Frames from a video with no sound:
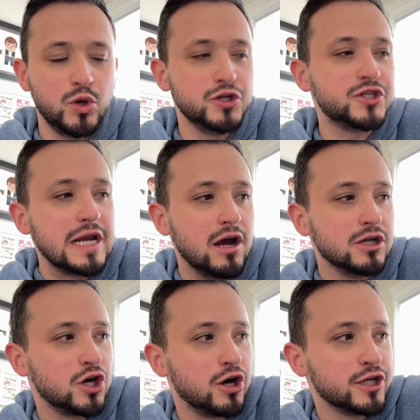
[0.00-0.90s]
When you say
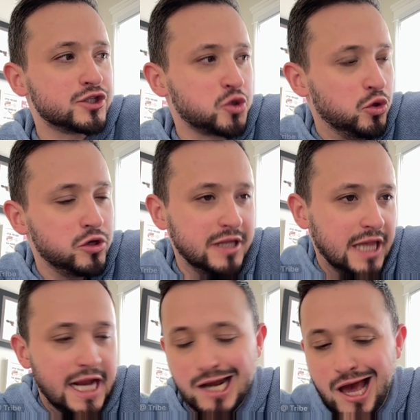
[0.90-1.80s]
non-target school, you mean
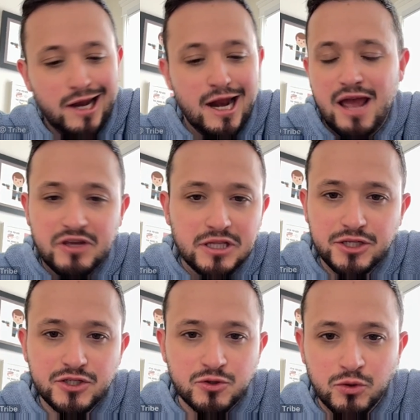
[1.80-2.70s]
like not an Ivy
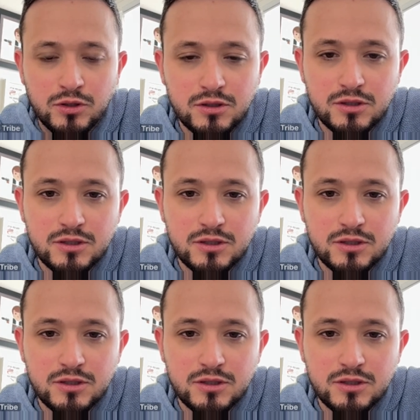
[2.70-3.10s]
League school?